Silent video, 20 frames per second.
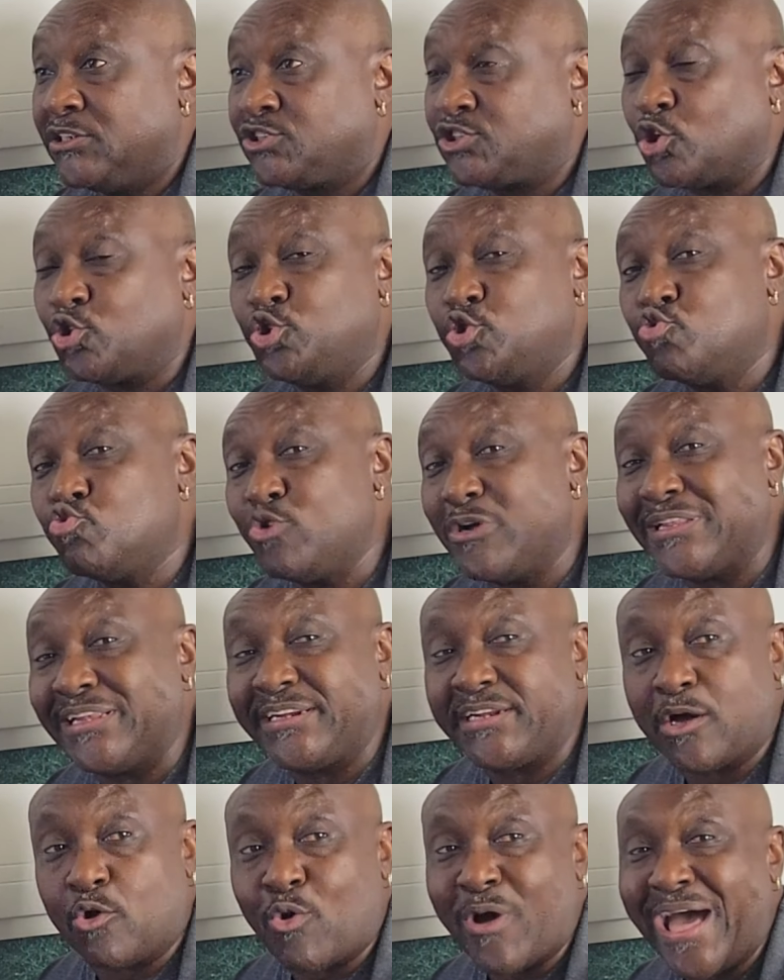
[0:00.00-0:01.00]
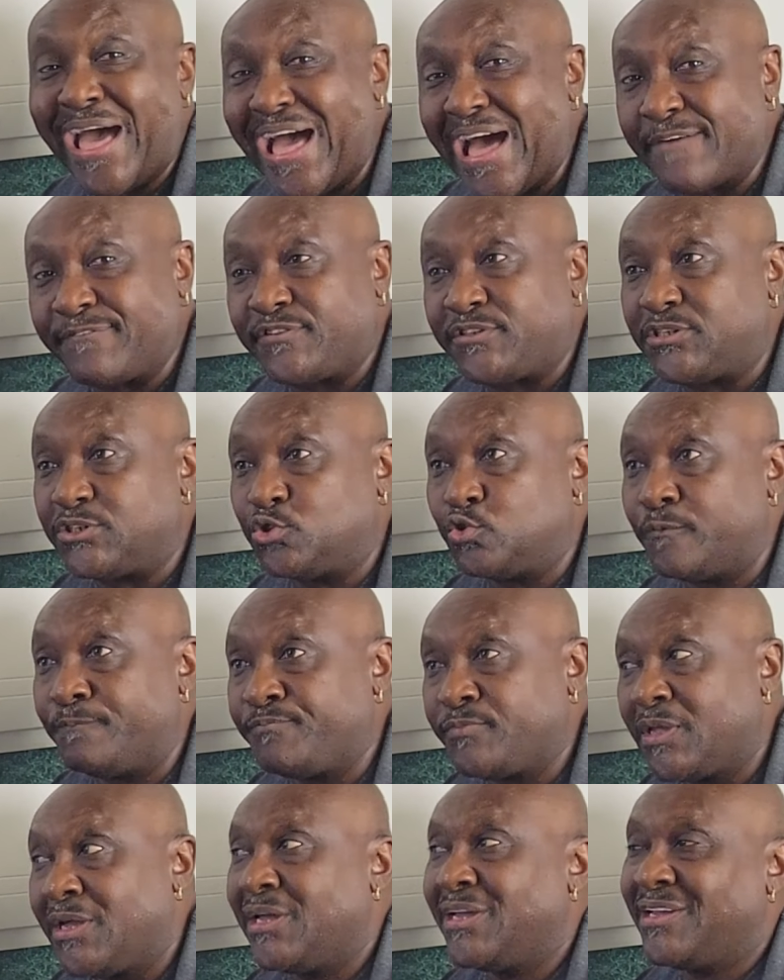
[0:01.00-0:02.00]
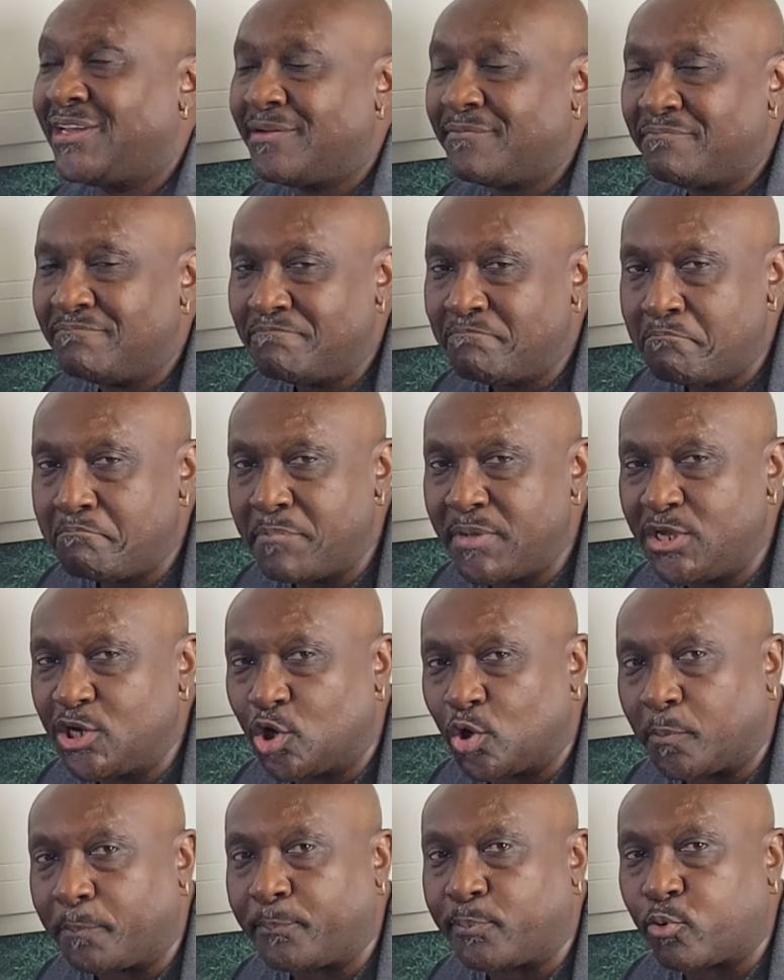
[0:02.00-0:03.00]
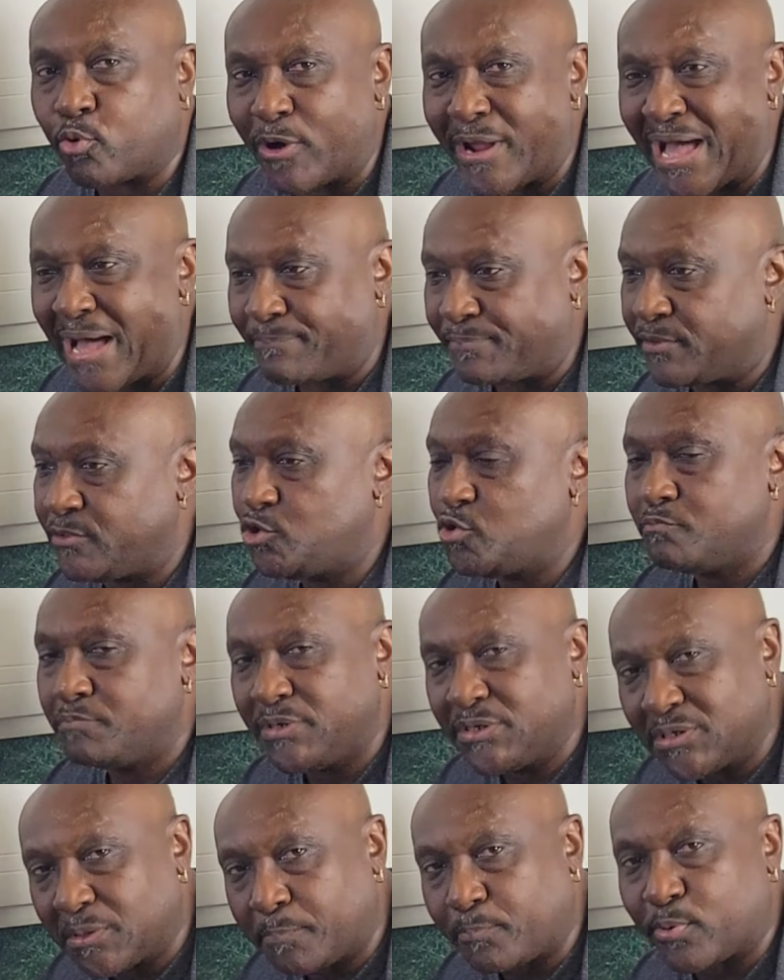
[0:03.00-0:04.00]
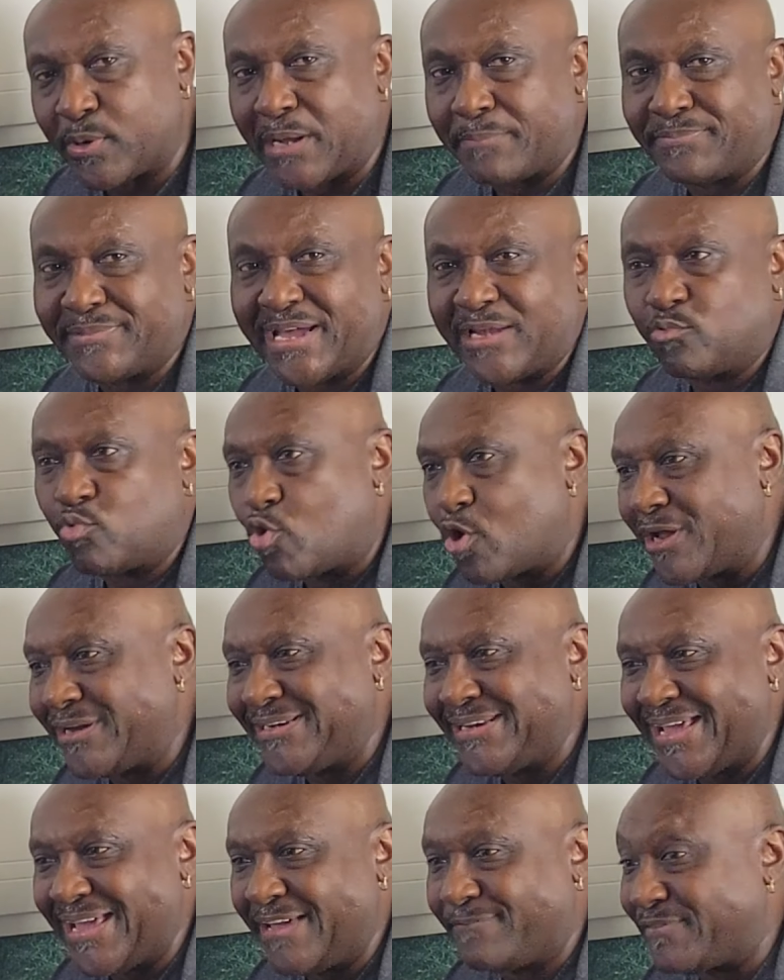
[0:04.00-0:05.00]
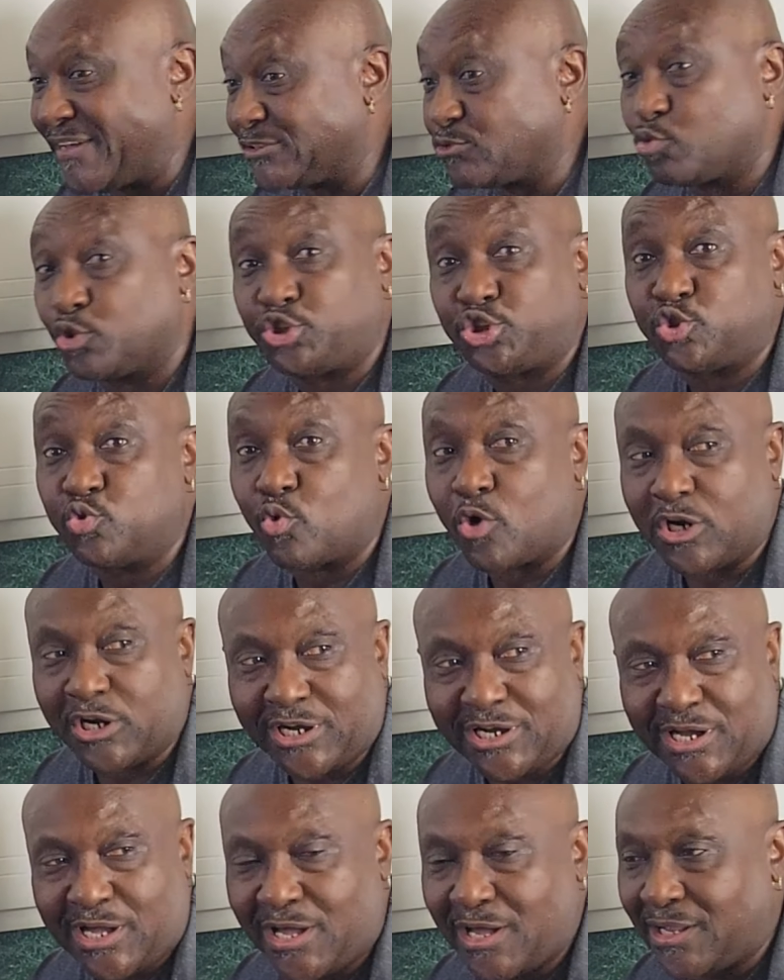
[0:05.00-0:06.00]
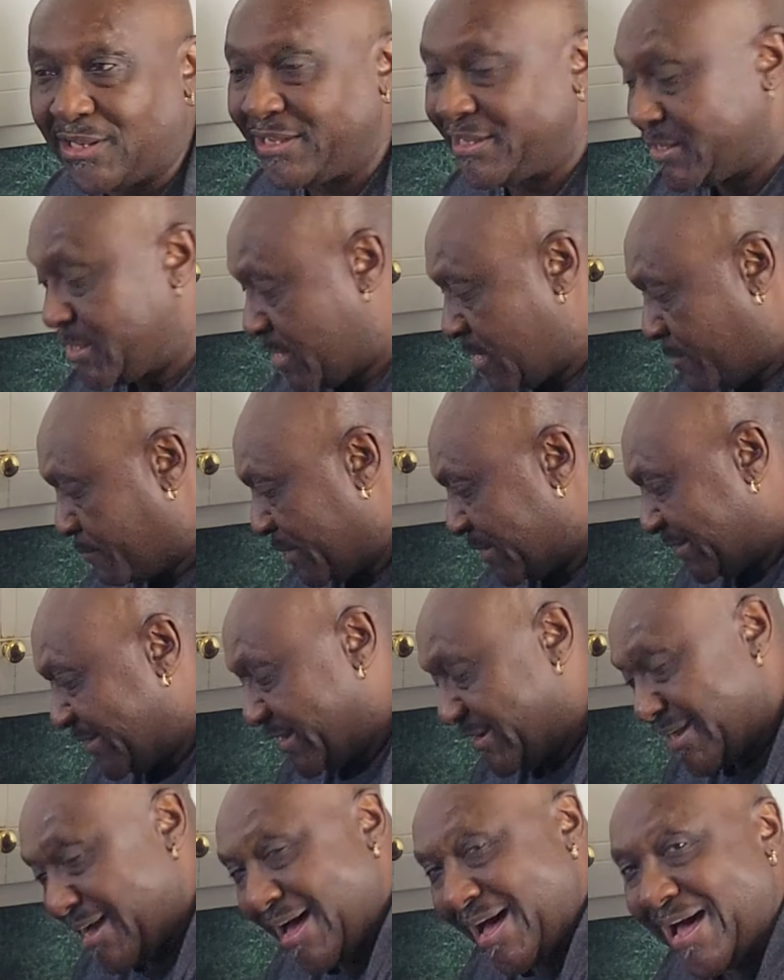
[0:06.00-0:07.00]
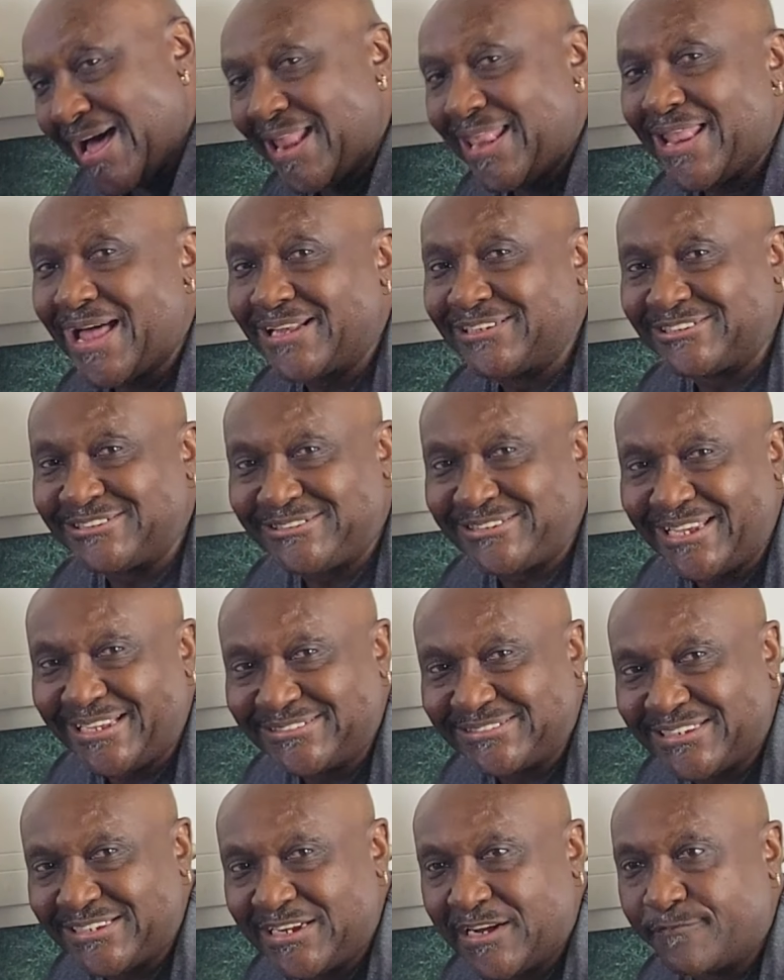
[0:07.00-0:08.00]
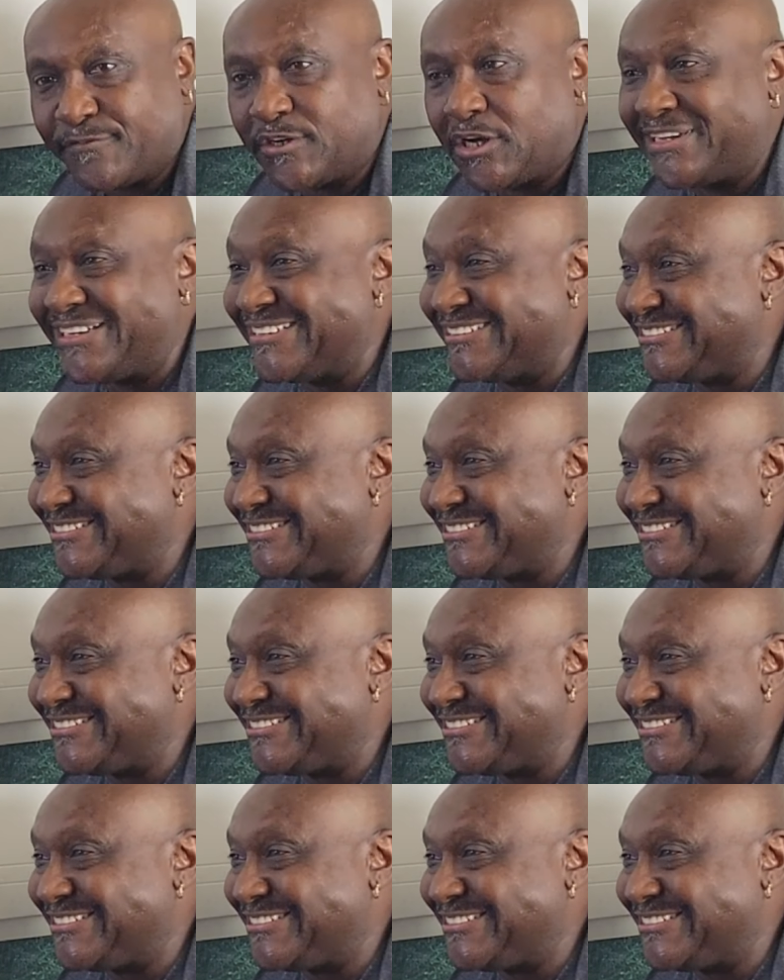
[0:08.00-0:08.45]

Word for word: So you really don't have to meal prep. You meal prep that one day if that's what you want to call it, but then the Hot Logic takes care of the